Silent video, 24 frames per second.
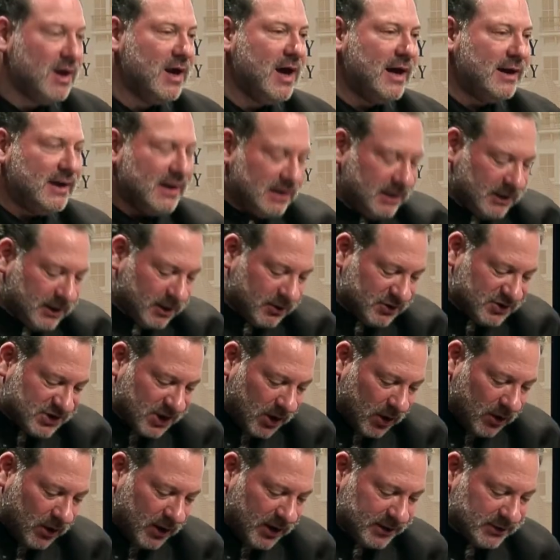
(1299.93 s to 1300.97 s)
And then he goes
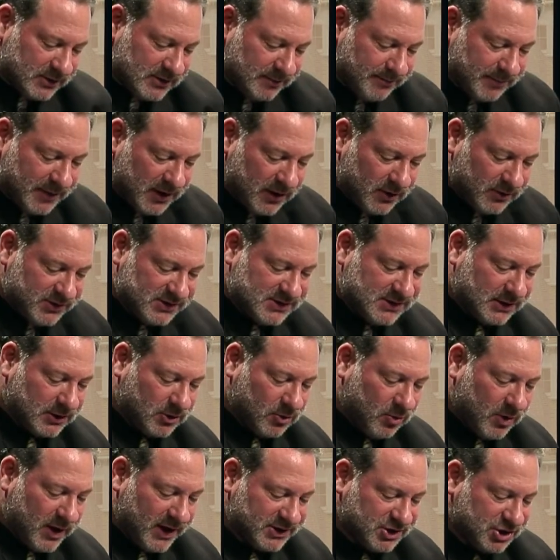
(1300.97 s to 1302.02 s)
on to pose the
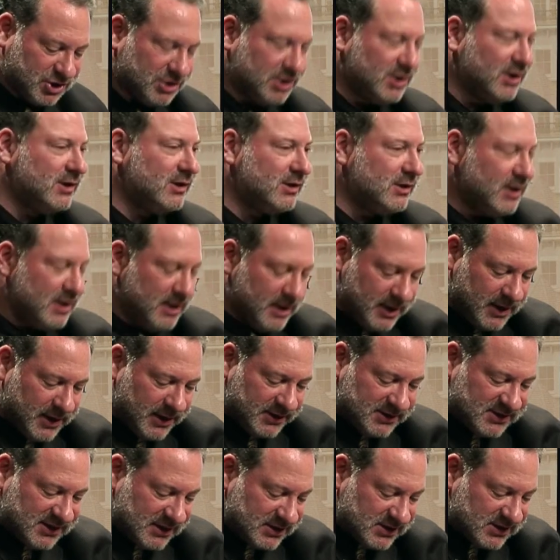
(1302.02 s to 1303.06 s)
question,
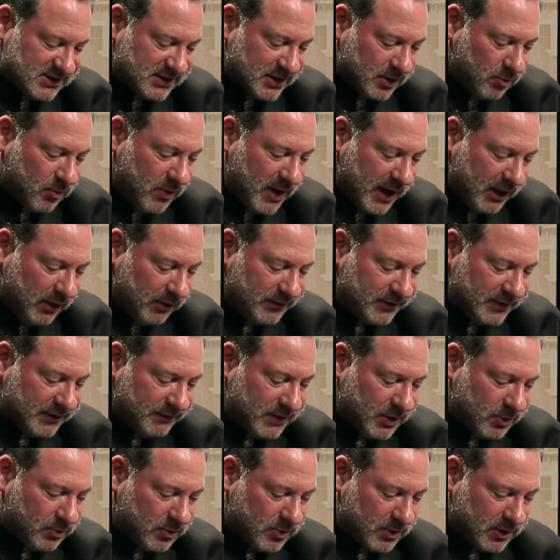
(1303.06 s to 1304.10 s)
since the wealth of
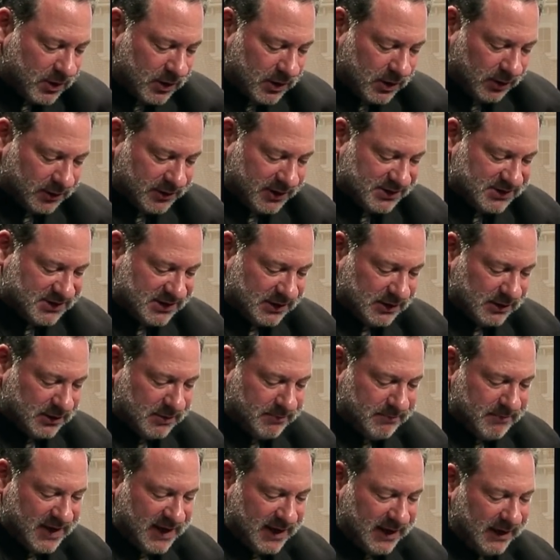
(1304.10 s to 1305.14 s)
the world is in the
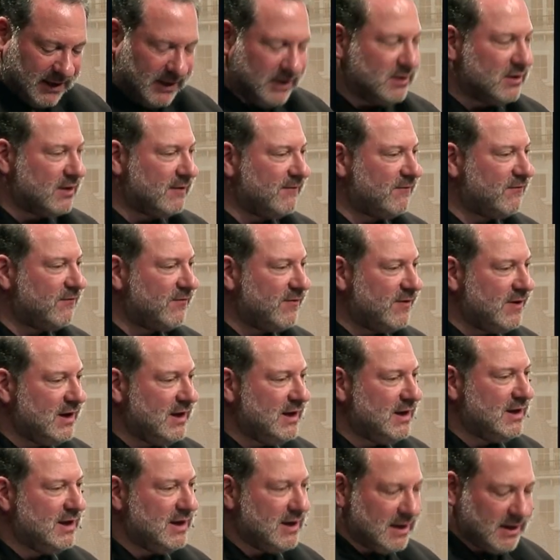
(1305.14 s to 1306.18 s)
main the free
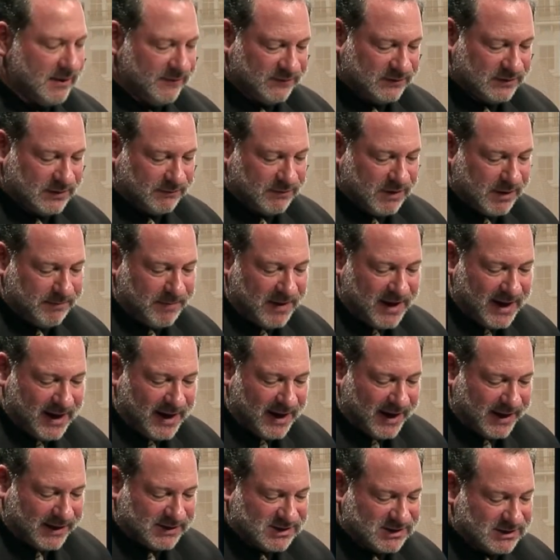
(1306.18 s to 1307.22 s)
gift of the
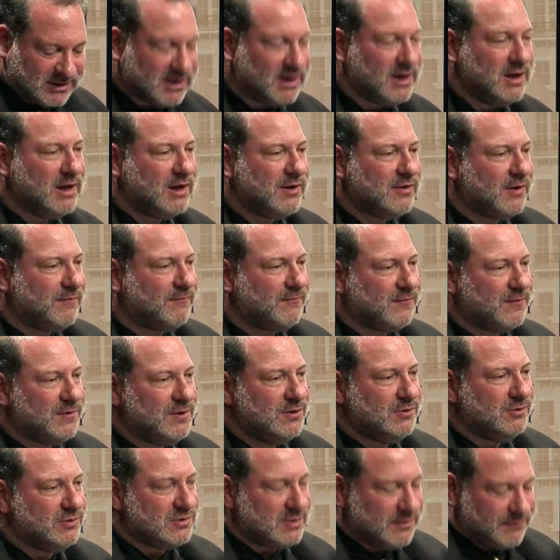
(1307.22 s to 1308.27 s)
past, the
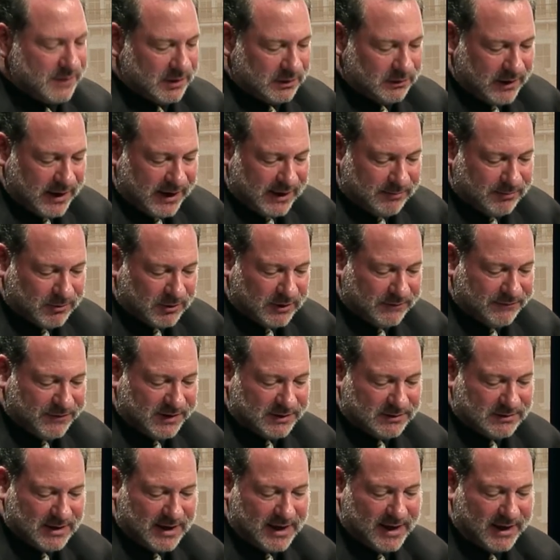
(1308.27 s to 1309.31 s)
fruit of the labor of the
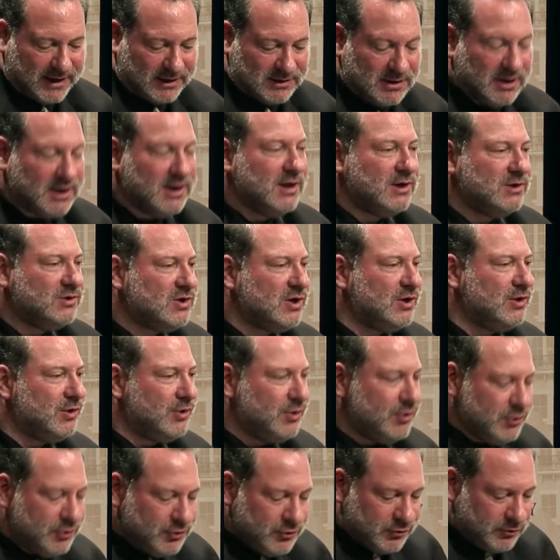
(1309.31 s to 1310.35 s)
dead, to
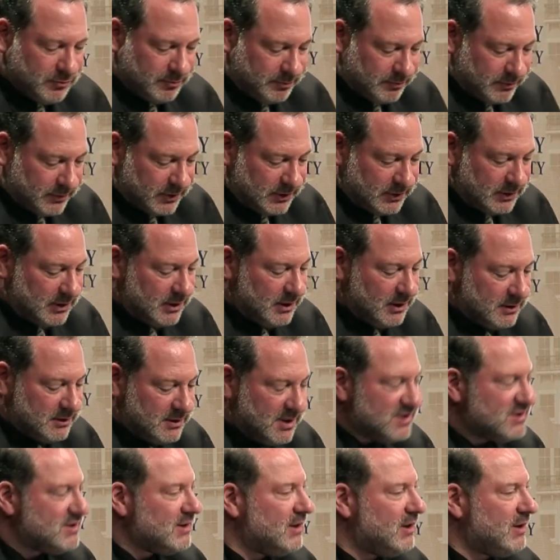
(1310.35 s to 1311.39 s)
whom
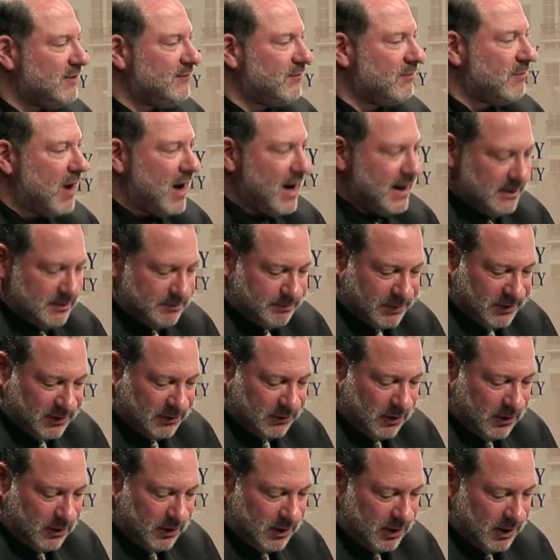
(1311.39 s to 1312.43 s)
does it of right
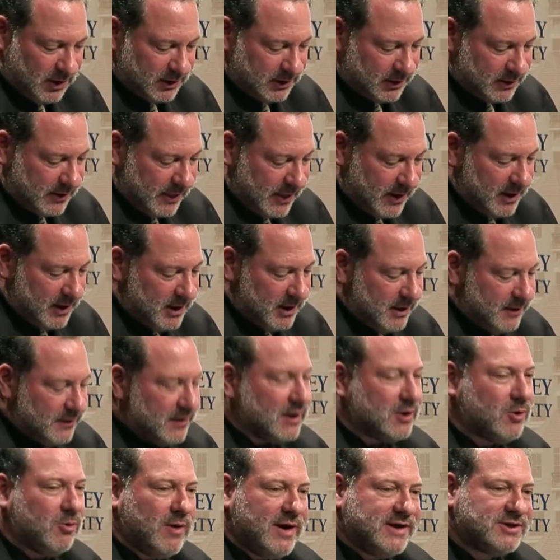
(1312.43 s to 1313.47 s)
belong? The
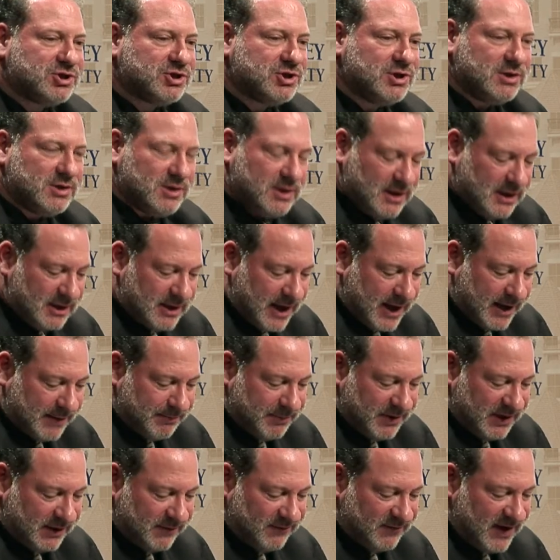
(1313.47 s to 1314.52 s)
question cannot
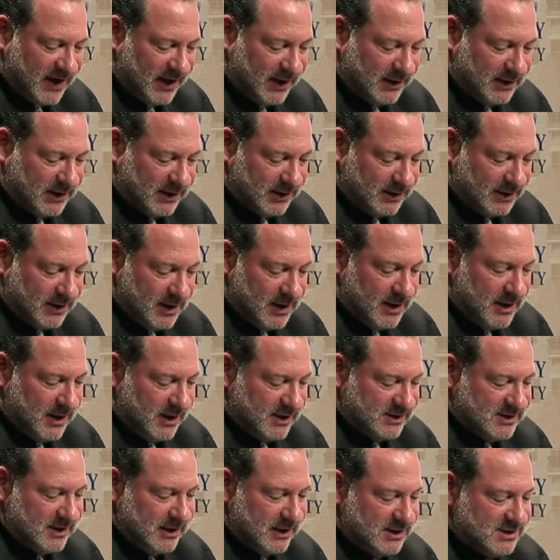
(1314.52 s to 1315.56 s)
be evaded.
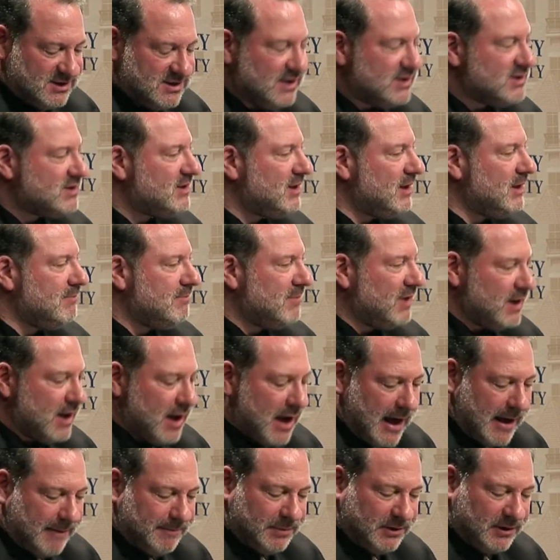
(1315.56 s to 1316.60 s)
Is the existing
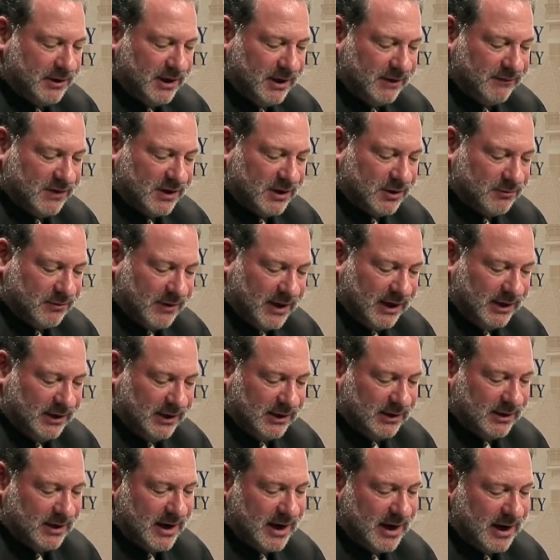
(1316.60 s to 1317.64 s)
monopoly of the great
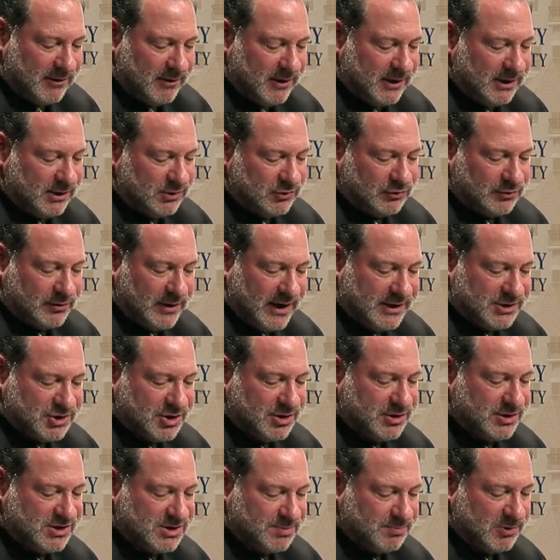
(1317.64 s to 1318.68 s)
inherited
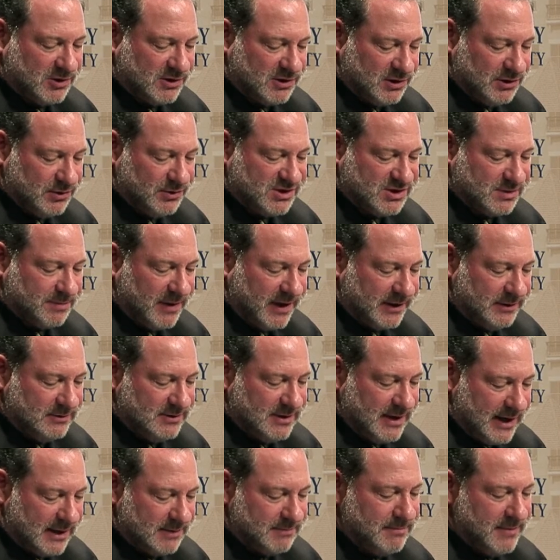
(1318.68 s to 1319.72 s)
treasures produced by
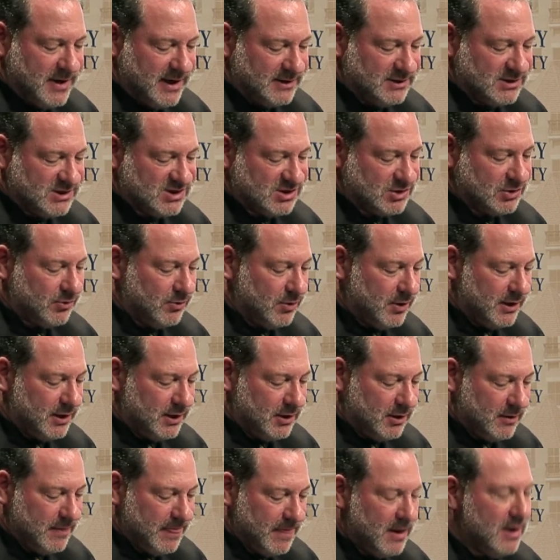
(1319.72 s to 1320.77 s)
dead men's
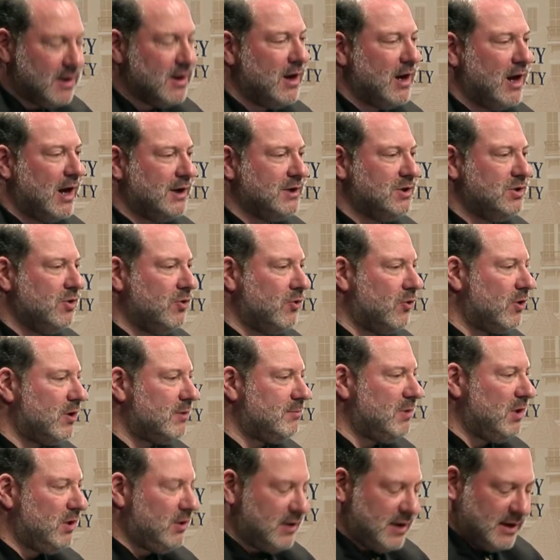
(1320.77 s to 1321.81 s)
toil a
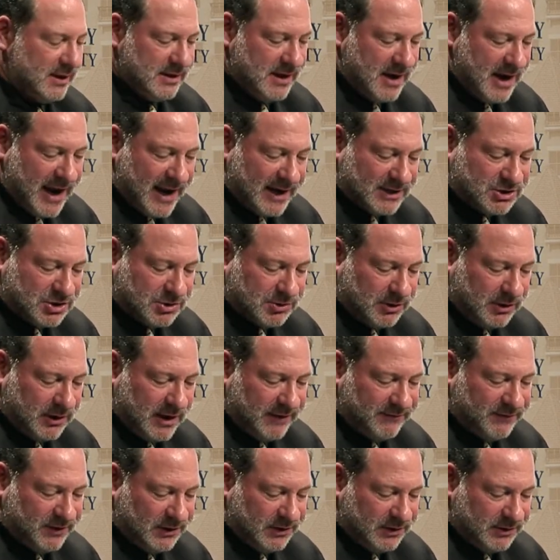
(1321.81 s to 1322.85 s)
normal and natural
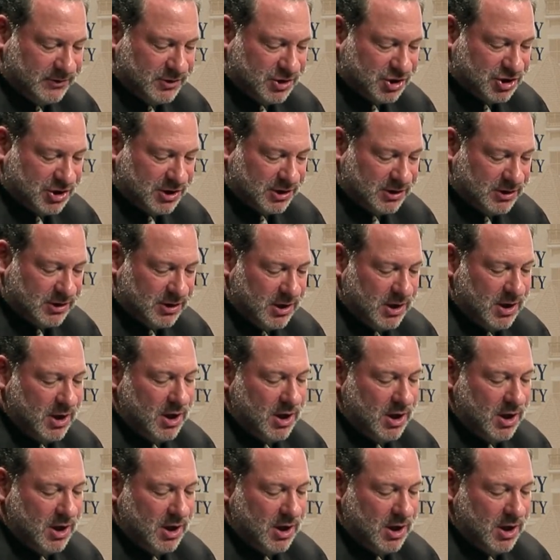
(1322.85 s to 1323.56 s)
evolution,